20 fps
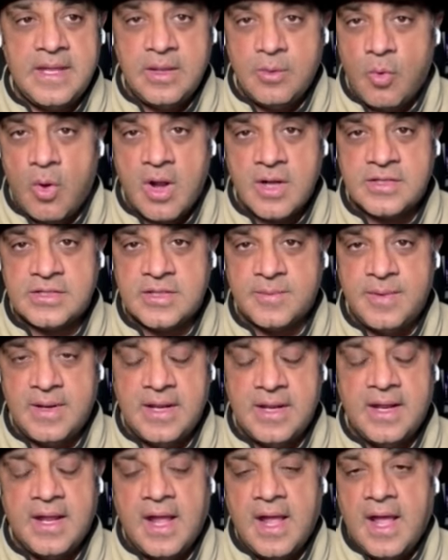He wants to
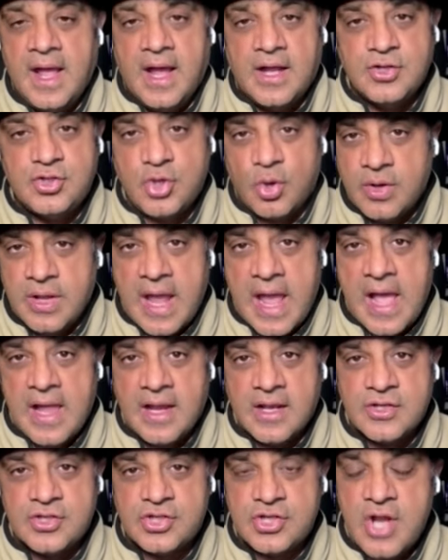be. Jody
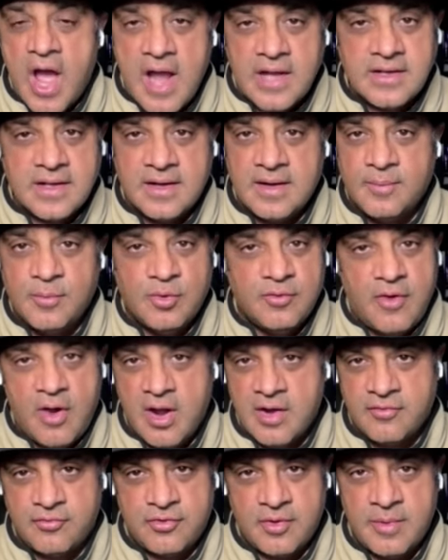Allen's not going to move
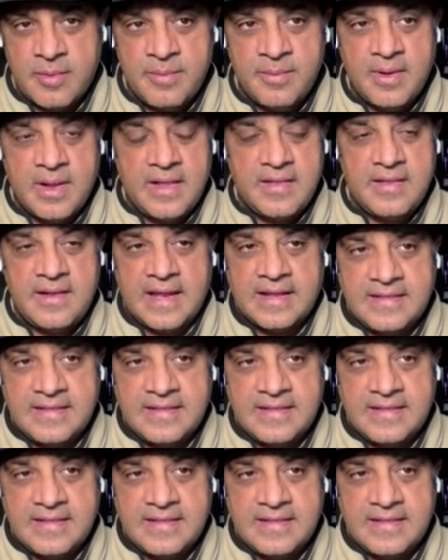on from him.